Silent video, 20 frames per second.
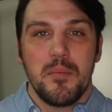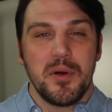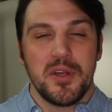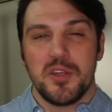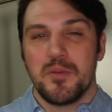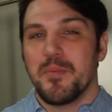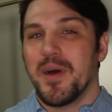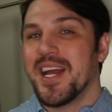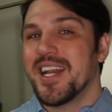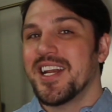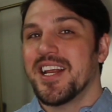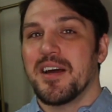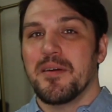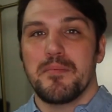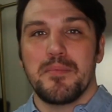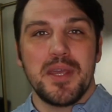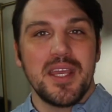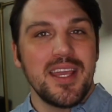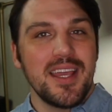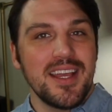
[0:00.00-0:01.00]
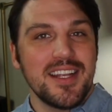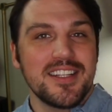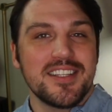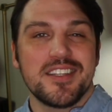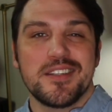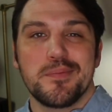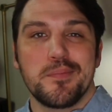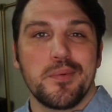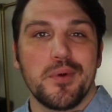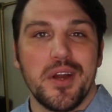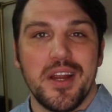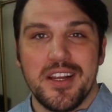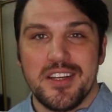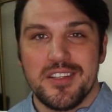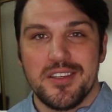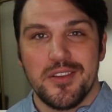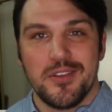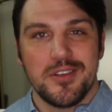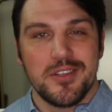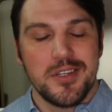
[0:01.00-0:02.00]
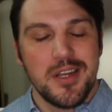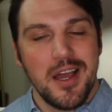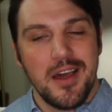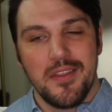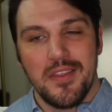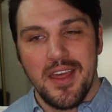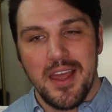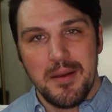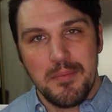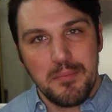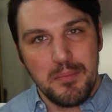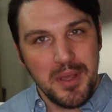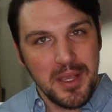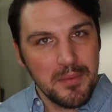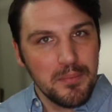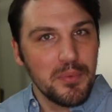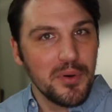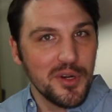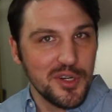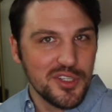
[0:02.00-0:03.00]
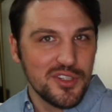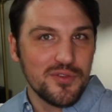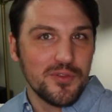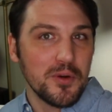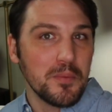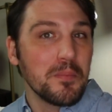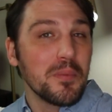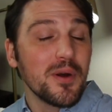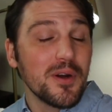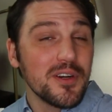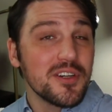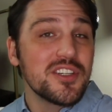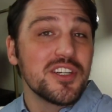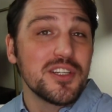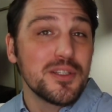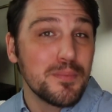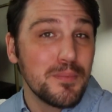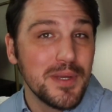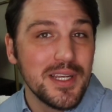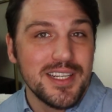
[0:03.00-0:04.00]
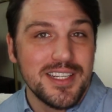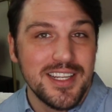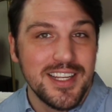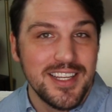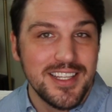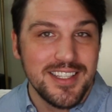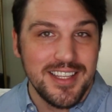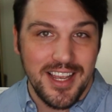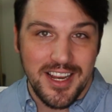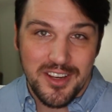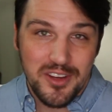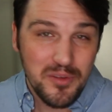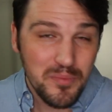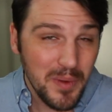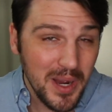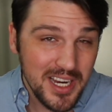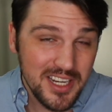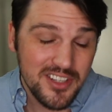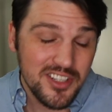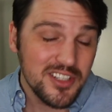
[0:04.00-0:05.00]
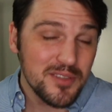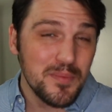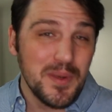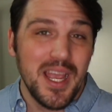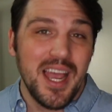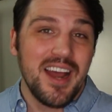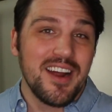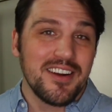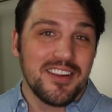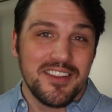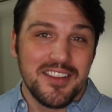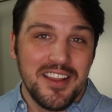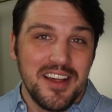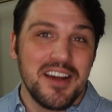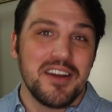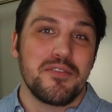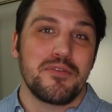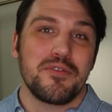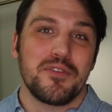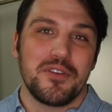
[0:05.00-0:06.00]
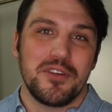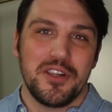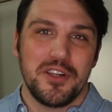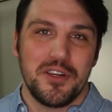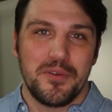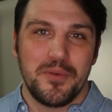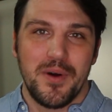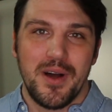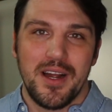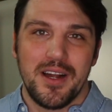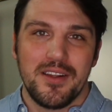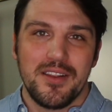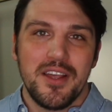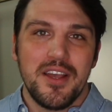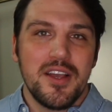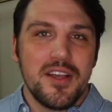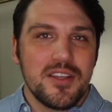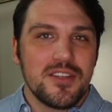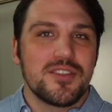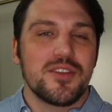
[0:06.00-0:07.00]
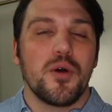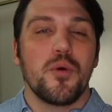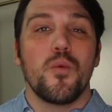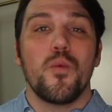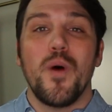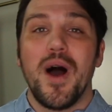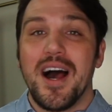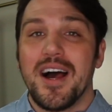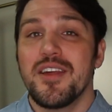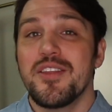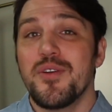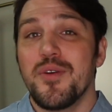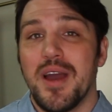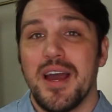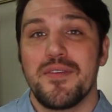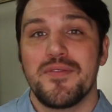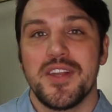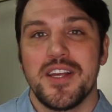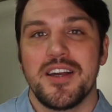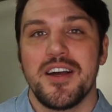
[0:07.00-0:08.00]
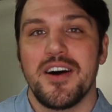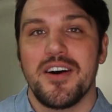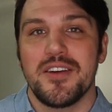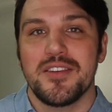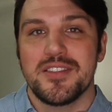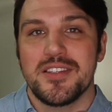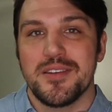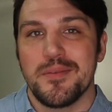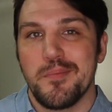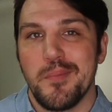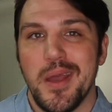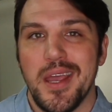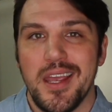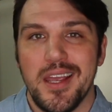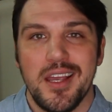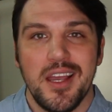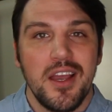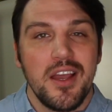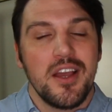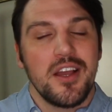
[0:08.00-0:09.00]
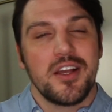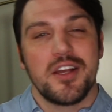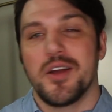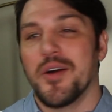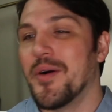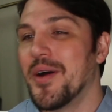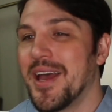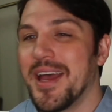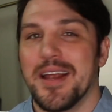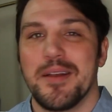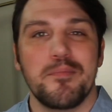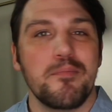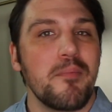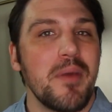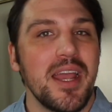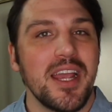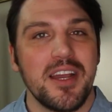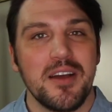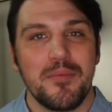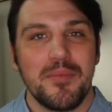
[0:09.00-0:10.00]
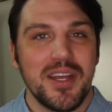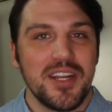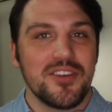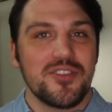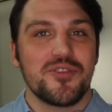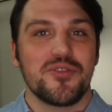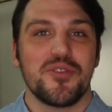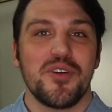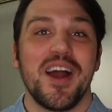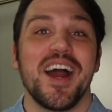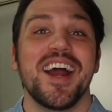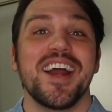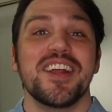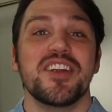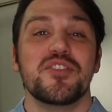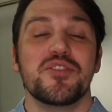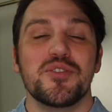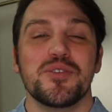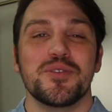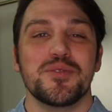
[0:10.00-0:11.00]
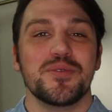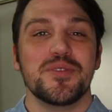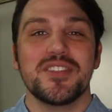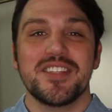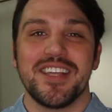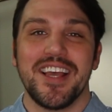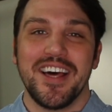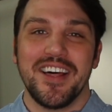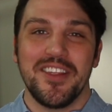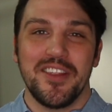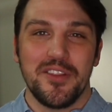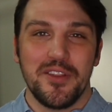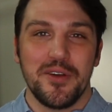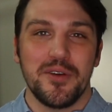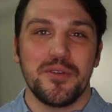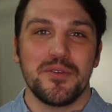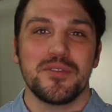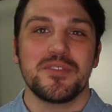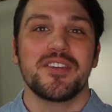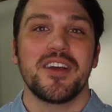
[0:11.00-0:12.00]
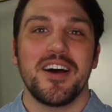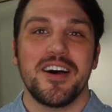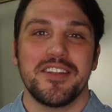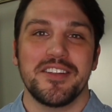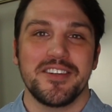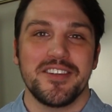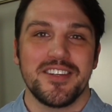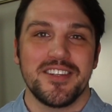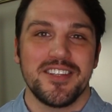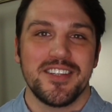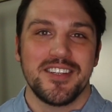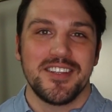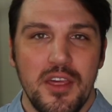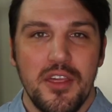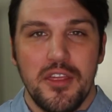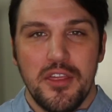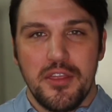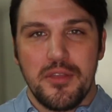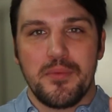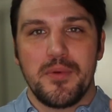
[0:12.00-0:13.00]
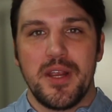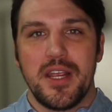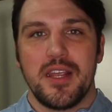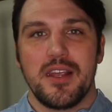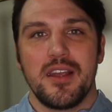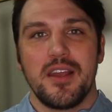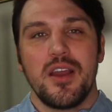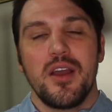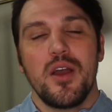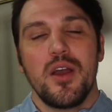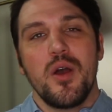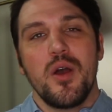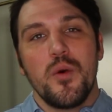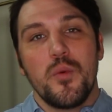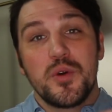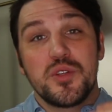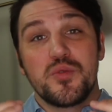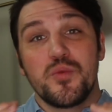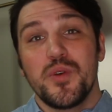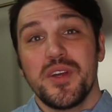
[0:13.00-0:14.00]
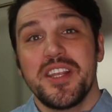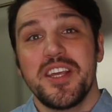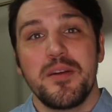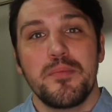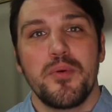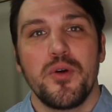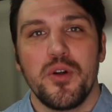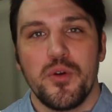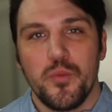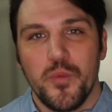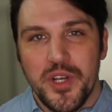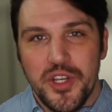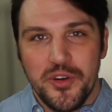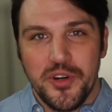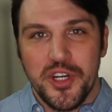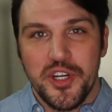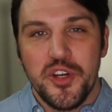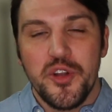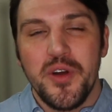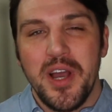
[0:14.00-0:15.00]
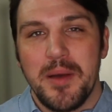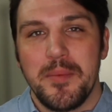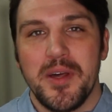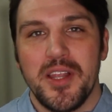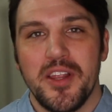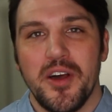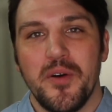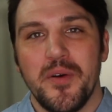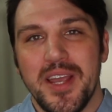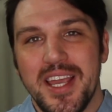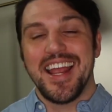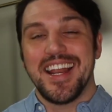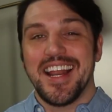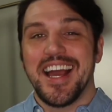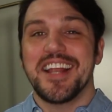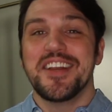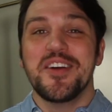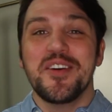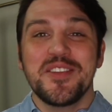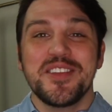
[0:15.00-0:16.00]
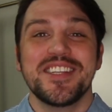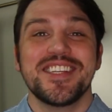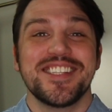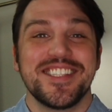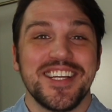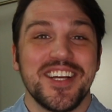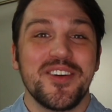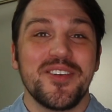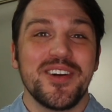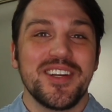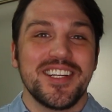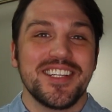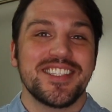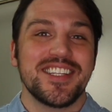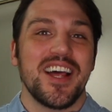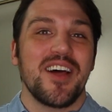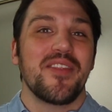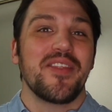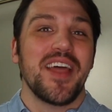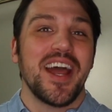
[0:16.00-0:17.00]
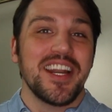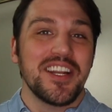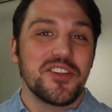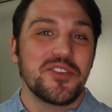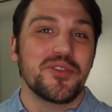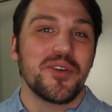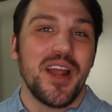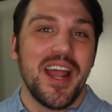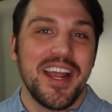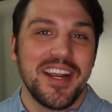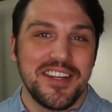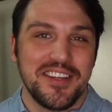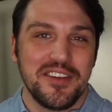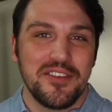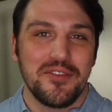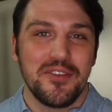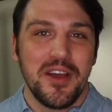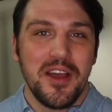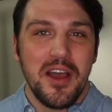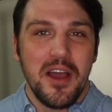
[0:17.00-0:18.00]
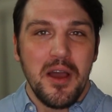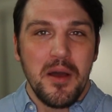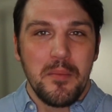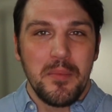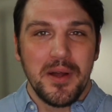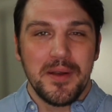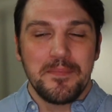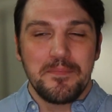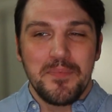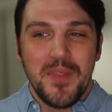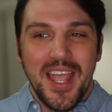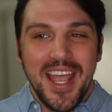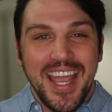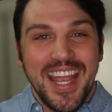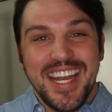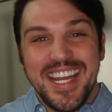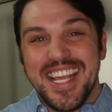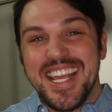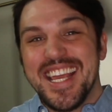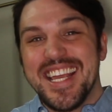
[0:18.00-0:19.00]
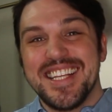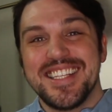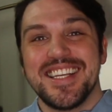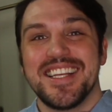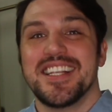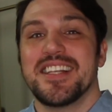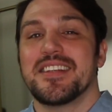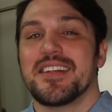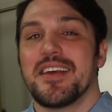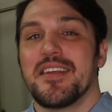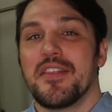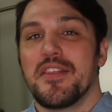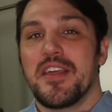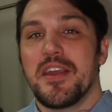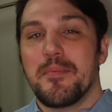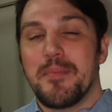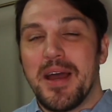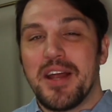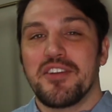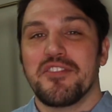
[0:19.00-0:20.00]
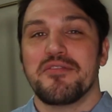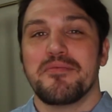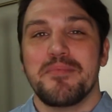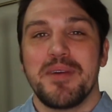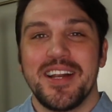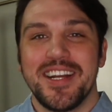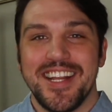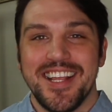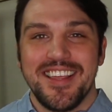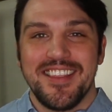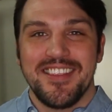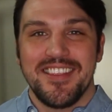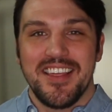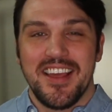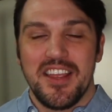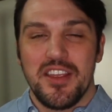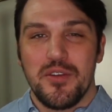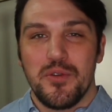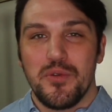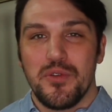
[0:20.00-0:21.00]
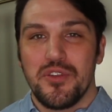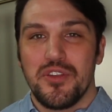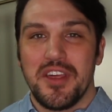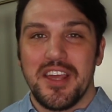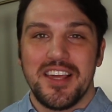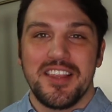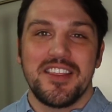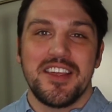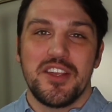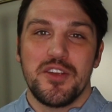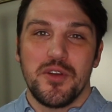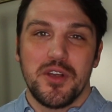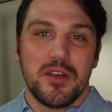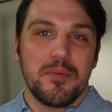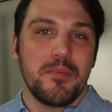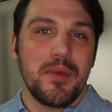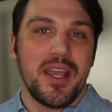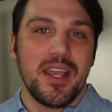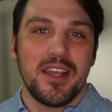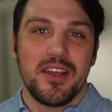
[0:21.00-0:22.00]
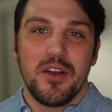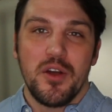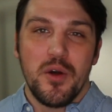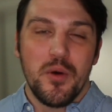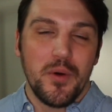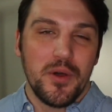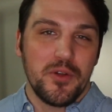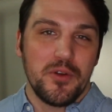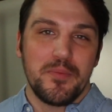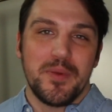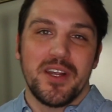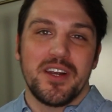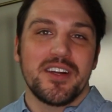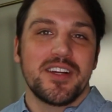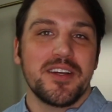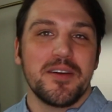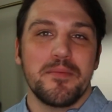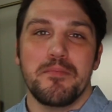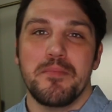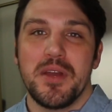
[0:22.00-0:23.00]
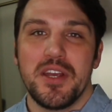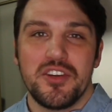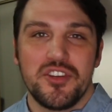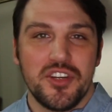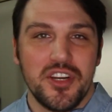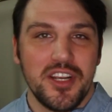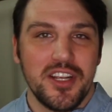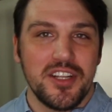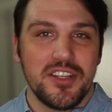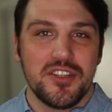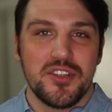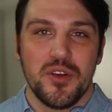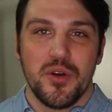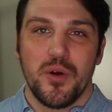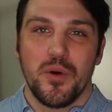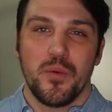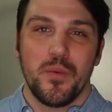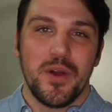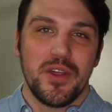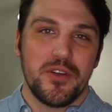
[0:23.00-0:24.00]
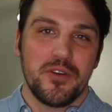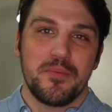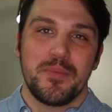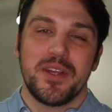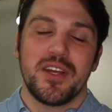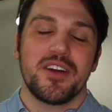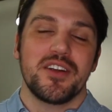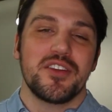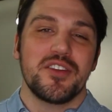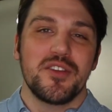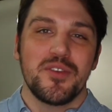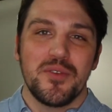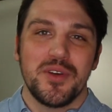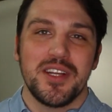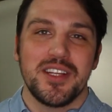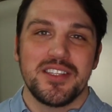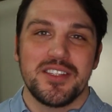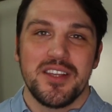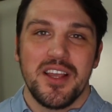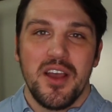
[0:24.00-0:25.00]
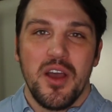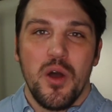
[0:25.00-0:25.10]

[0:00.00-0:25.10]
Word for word: but you might not be in spring, so there's not that big push for purchase business, and you might just be out of luck for a little while. So while you have the calls to make, go ahead and make them and try to sell those collars. Three, what's really important when you're a new MLO, and I know this isn't going to sound that attractive, but it isn't the amount of money that you think that you can make, whether it be on commissions or whether it be on units,